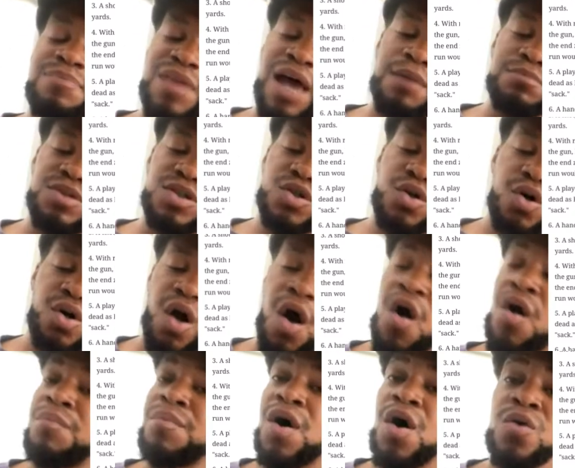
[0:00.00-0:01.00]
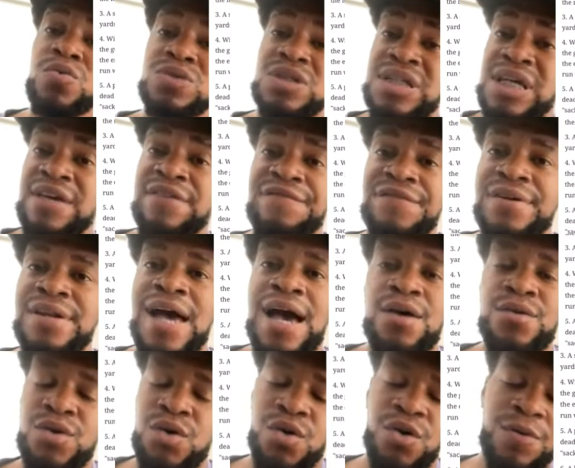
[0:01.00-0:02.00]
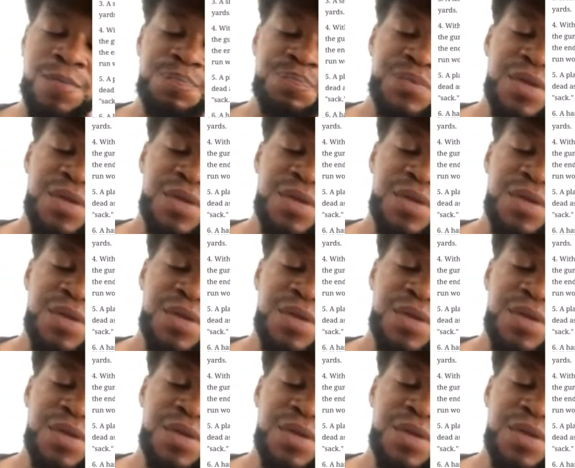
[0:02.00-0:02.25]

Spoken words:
I'm just gonna call him OZ for now on.